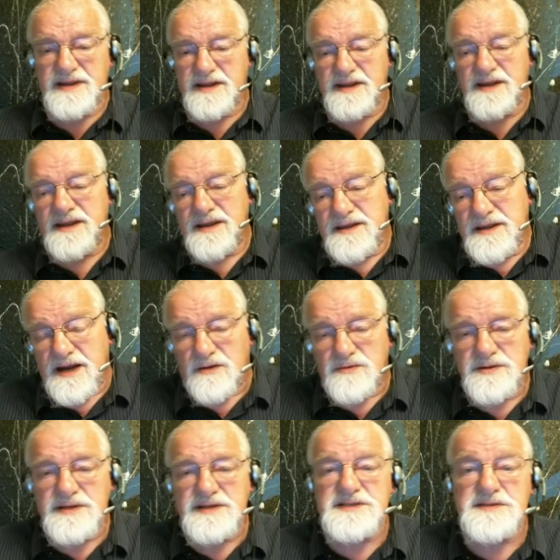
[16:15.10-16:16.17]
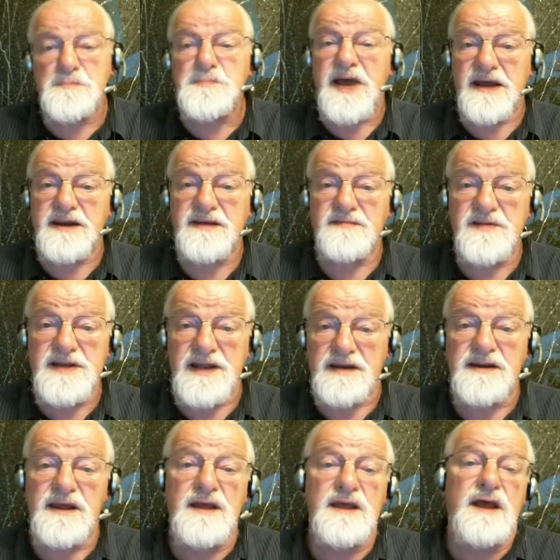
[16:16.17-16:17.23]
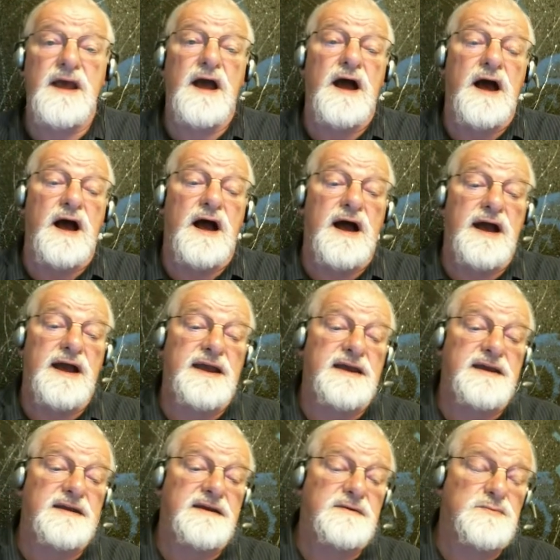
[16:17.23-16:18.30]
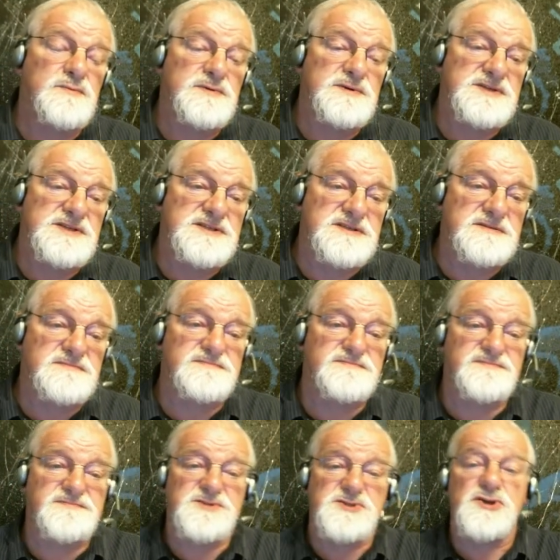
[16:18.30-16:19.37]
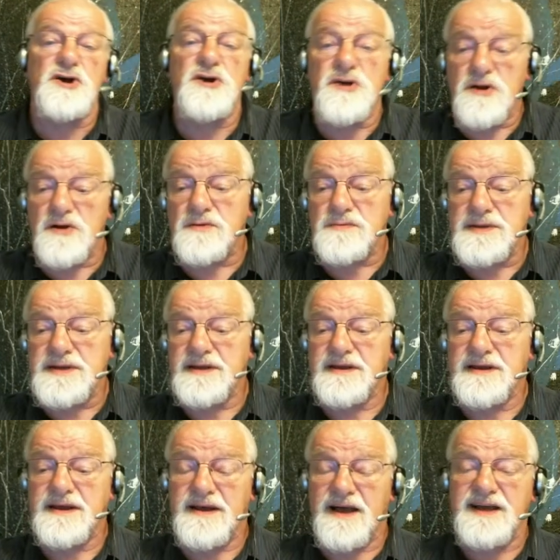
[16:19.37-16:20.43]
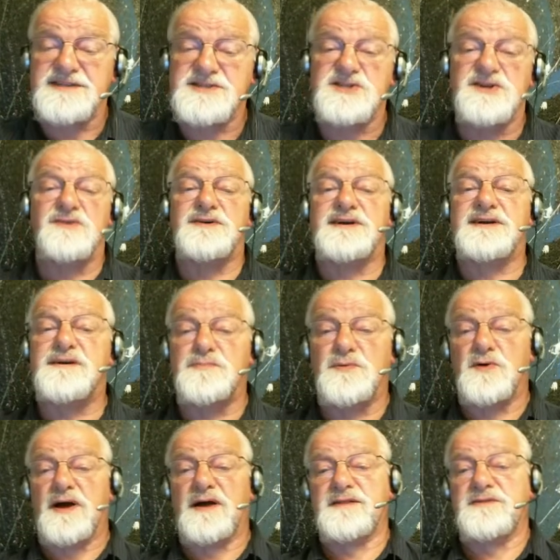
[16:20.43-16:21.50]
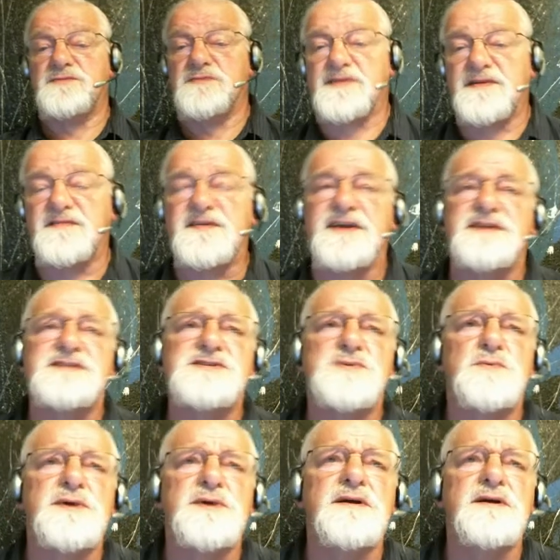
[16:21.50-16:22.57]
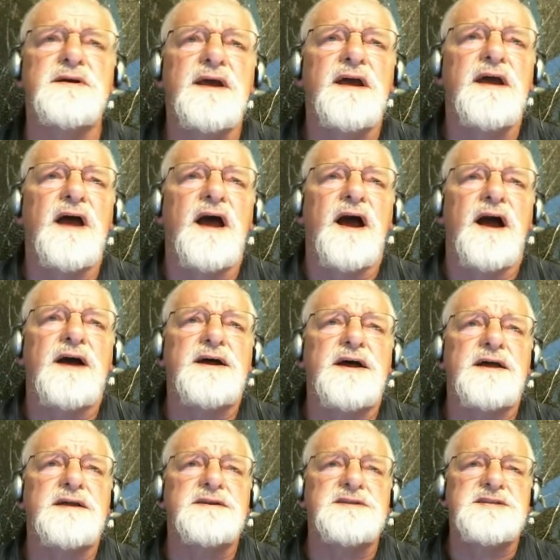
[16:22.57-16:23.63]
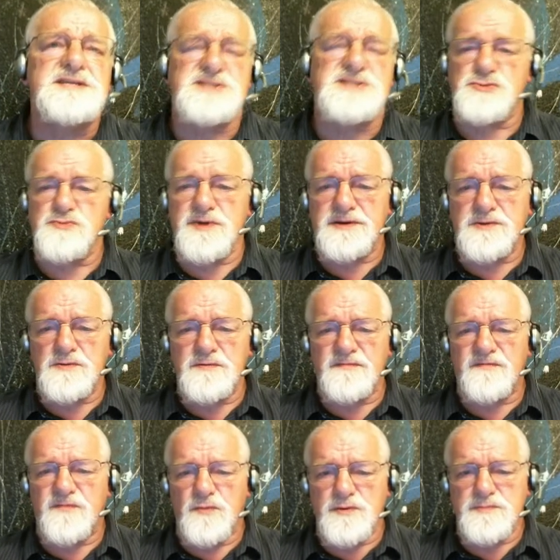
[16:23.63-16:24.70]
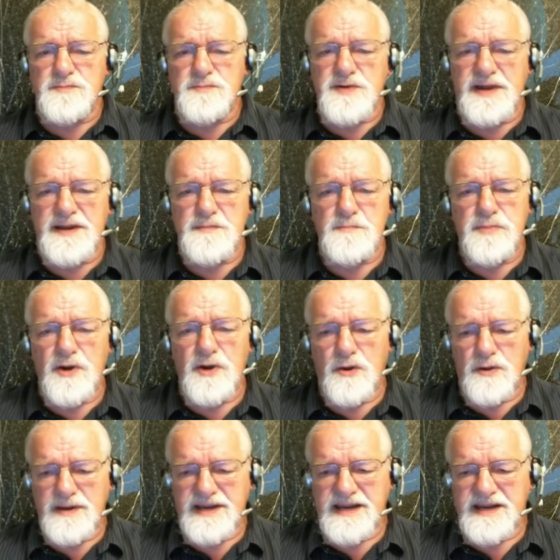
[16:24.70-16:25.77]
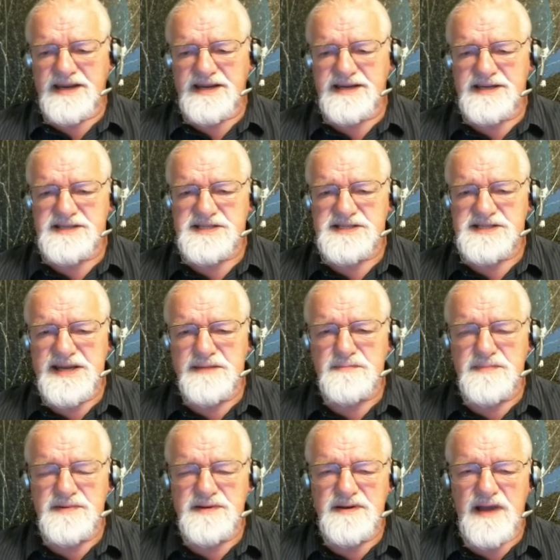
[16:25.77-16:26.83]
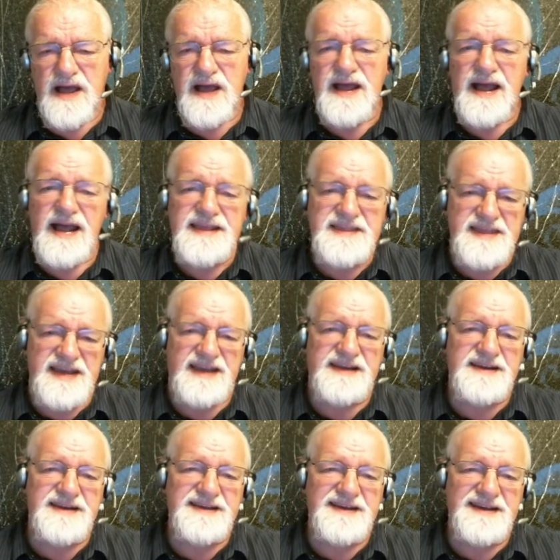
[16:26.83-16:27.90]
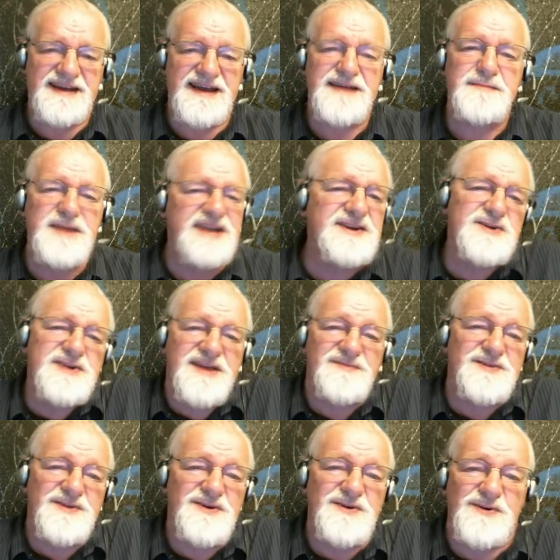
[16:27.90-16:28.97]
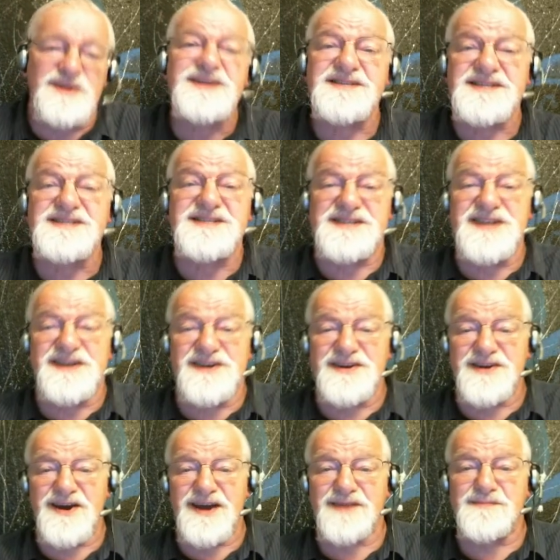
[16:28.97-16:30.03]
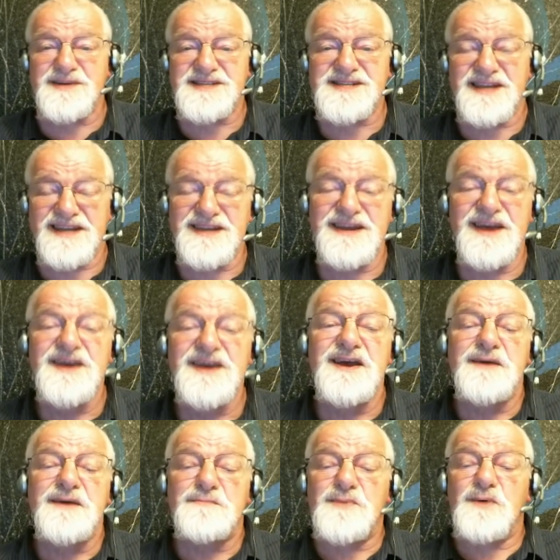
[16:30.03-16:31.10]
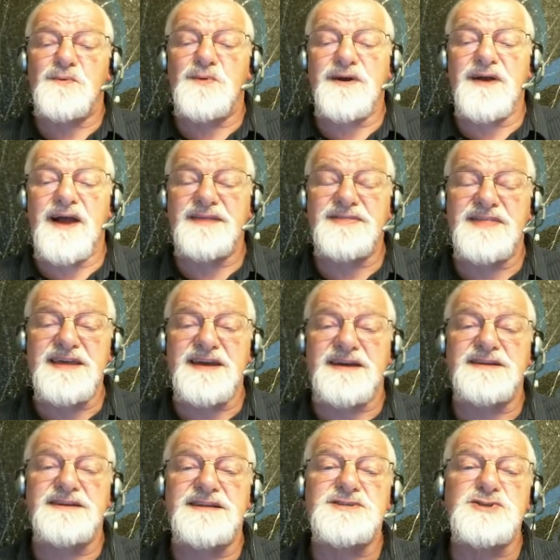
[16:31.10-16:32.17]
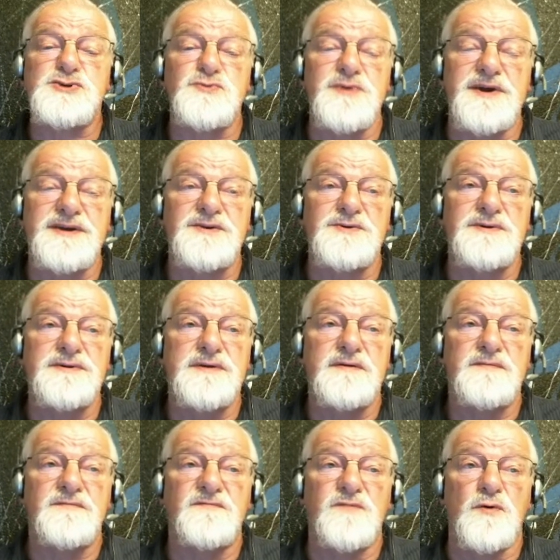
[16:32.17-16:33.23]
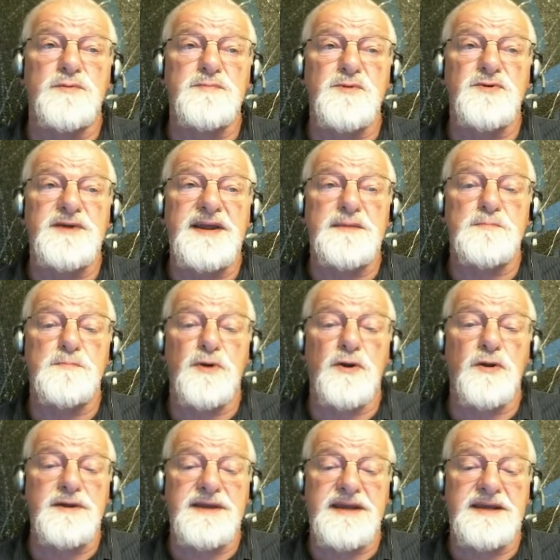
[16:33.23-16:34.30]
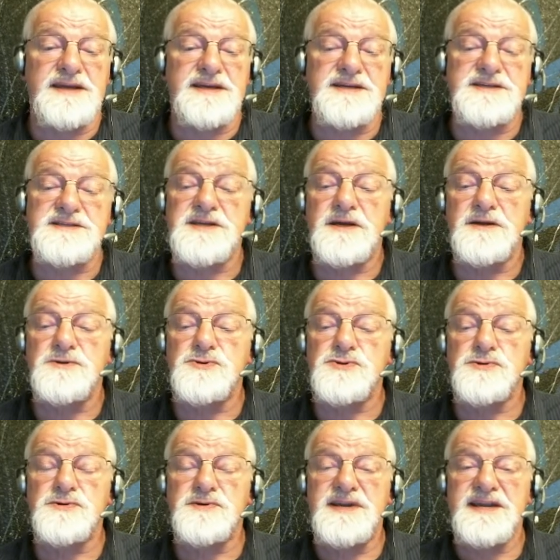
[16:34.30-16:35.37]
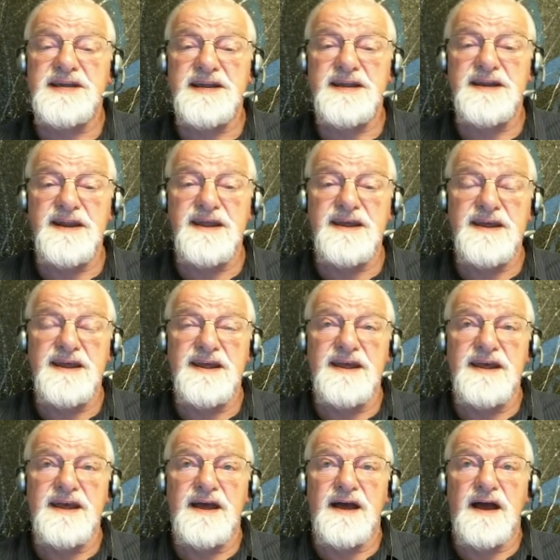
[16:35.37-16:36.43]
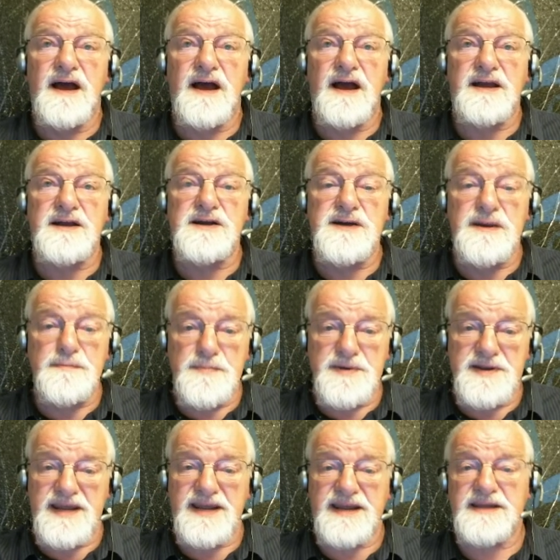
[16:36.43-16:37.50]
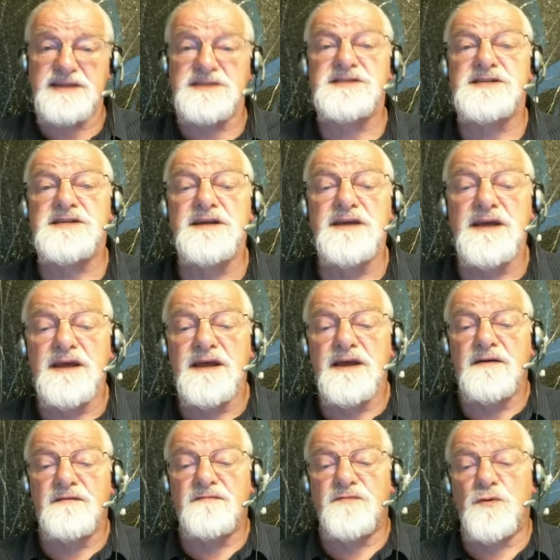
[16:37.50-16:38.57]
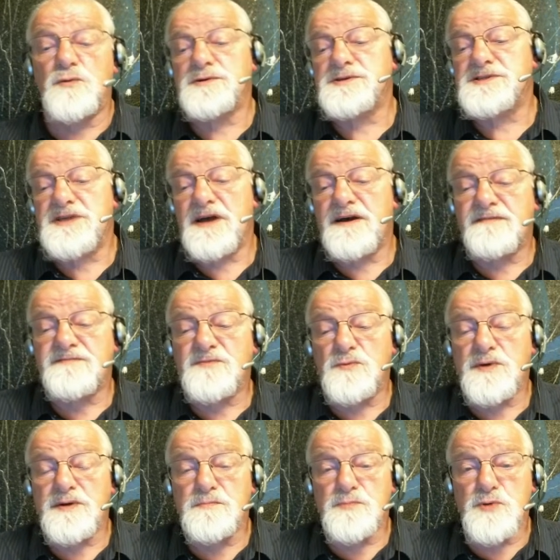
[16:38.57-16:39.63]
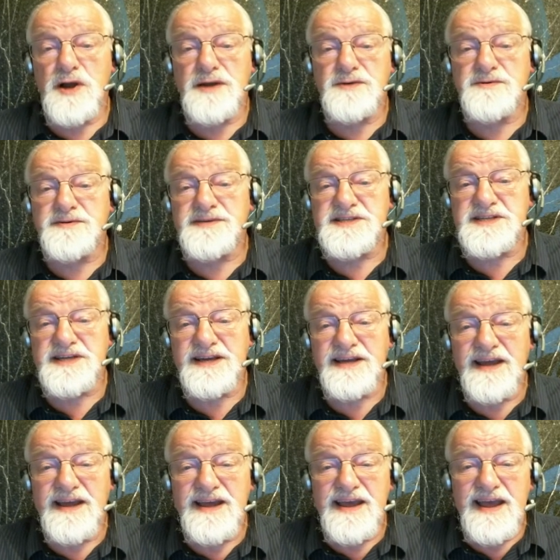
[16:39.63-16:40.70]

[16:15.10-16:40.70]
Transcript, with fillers: you know, it's a bad event. I was saw I saw a couple other events where disgruntled former employees seemed, I, I think, I mean, you never know because it's done anonymously. But where I think disgruntled former employees turned in companies for software piracy.